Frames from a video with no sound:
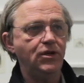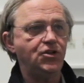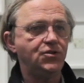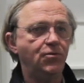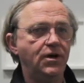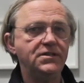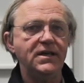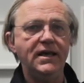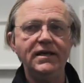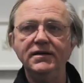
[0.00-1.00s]
which was
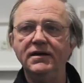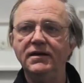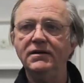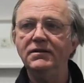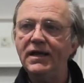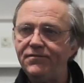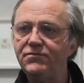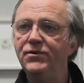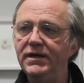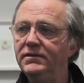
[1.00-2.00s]
a uh,
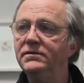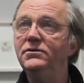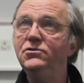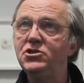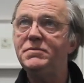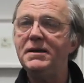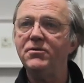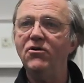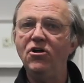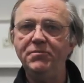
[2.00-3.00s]
left wing
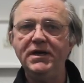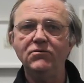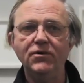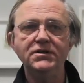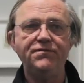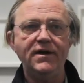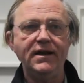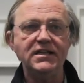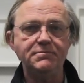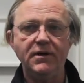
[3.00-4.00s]
newspaper, albeit one
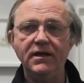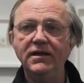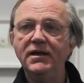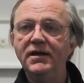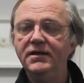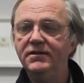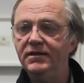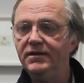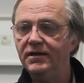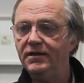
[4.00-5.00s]
financed by
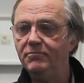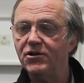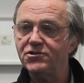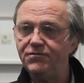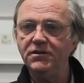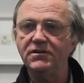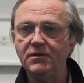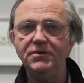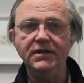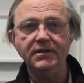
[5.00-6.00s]
the uh, Marshall Field
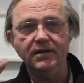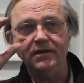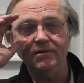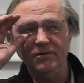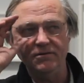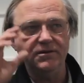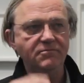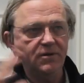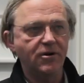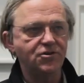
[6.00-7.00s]
Company, uh, or
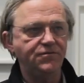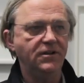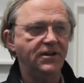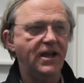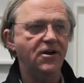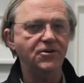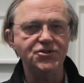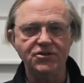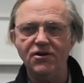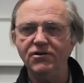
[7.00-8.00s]
the Marshall Field heir in
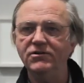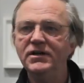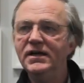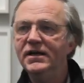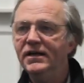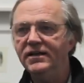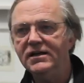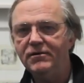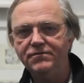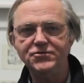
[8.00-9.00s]
Chicago, and
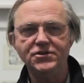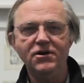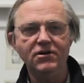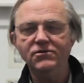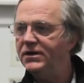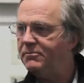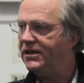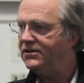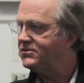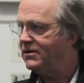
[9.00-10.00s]
coming from Chicago, and
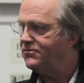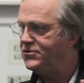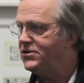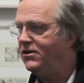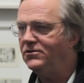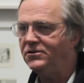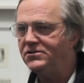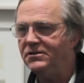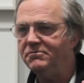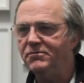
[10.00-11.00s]
anybody else who comes from Chicago
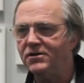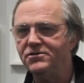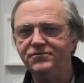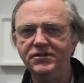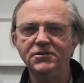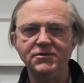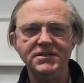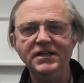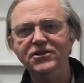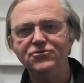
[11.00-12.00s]
knows that Marshall Field
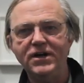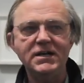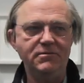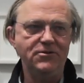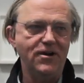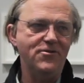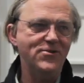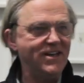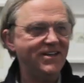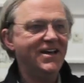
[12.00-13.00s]
was incredibly
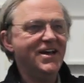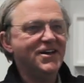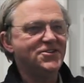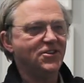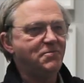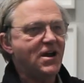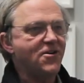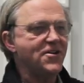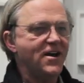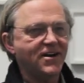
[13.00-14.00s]
right-wing. So the
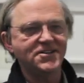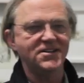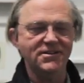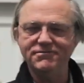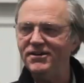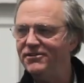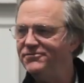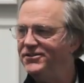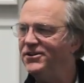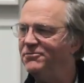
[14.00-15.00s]
paradoxes of,
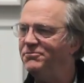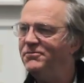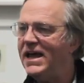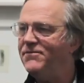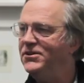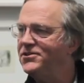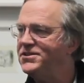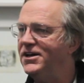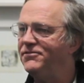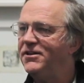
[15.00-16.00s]
of, you know, having
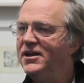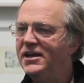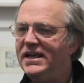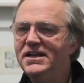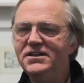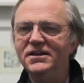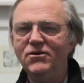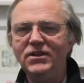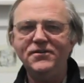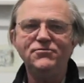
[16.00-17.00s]
yourself in a
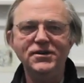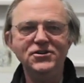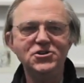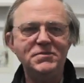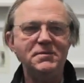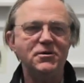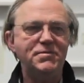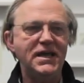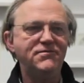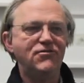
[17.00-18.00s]
left-wing newspaper
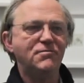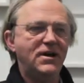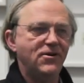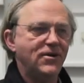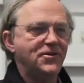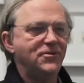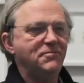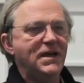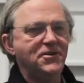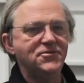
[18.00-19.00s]
paid for by a
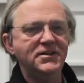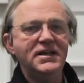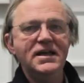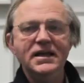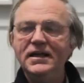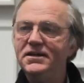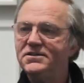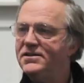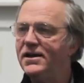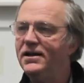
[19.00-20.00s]
right-wing patron
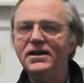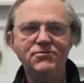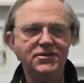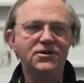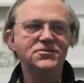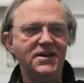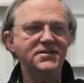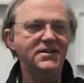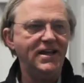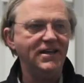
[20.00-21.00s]
is kind of like what goes
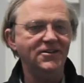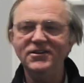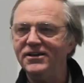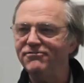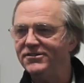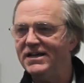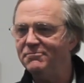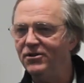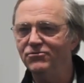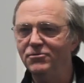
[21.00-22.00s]
on today. You know, like, for
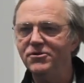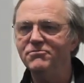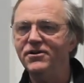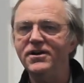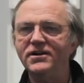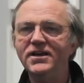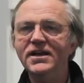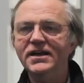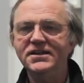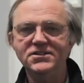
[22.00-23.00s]
example, Rupert Murdoch
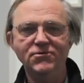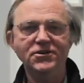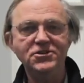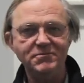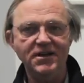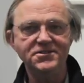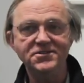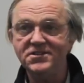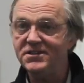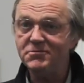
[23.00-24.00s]
is the one who
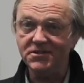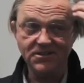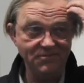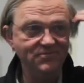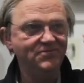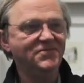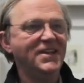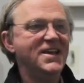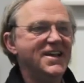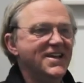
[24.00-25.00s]
sponsors The Simpsons.
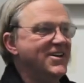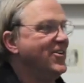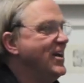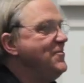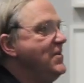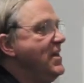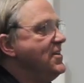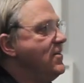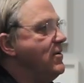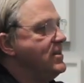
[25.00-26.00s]
Okay?
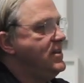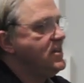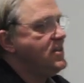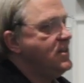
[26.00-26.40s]
So anyway, this